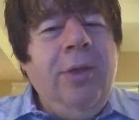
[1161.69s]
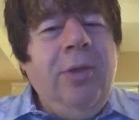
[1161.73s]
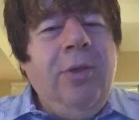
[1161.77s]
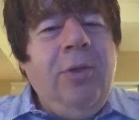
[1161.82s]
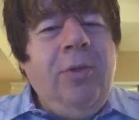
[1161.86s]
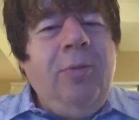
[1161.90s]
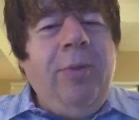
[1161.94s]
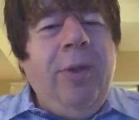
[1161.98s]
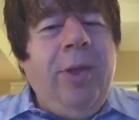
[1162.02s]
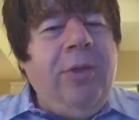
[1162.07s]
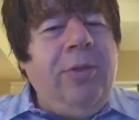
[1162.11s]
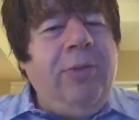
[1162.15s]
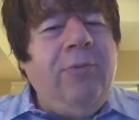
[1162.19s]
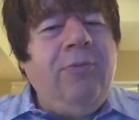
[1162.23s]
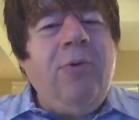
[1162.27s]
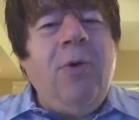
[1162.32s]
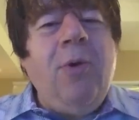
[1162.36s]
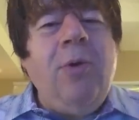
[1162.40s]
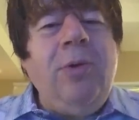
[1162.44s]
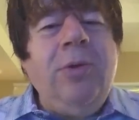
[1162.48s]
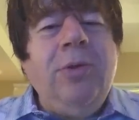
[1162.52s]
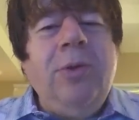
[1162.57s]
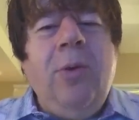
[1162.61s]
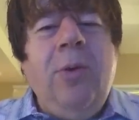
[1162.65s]
speaks of
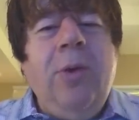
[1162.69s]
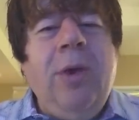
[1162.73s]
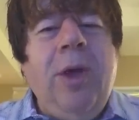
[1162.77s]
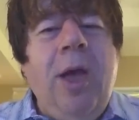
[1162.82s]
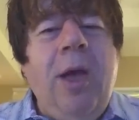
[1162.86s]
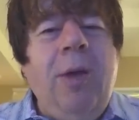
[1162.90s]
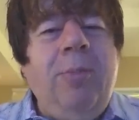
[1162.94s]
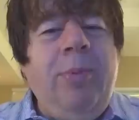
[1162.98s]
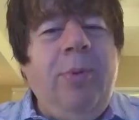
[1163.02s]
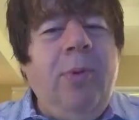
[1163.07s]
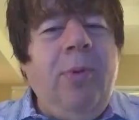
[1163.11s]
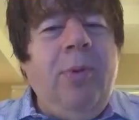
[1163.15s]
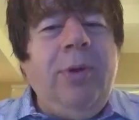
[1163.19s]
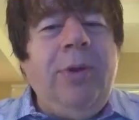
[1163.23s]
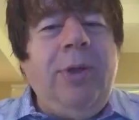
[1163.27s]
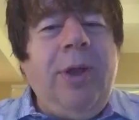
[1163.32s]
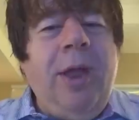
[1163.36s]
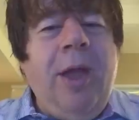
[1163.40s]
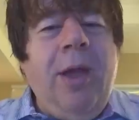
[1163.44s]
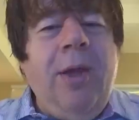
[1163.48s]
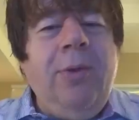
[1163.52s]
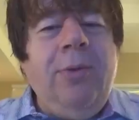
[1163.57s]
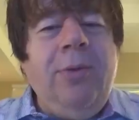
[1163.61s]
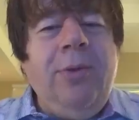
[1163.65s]
gold going up or
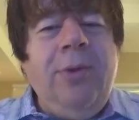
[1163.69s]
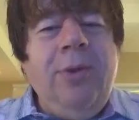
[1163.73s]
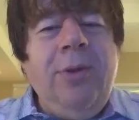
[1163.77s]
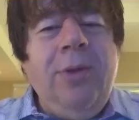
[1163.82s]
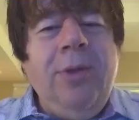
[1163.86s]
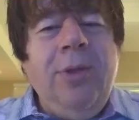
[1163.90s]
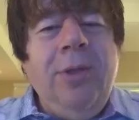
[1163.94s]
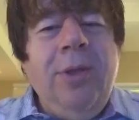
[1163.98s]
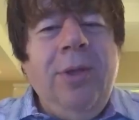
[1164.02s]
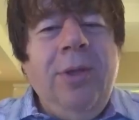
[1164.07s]
down